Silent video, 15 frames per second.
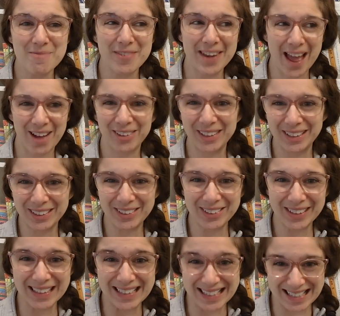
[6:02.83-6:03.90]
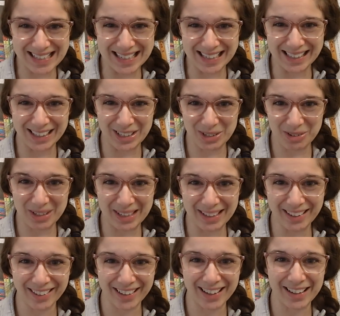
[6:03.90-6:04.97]
Now that you can see it and you
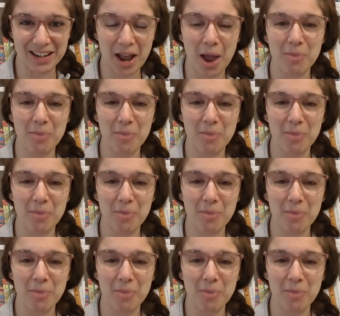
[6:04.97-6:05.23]
hear it,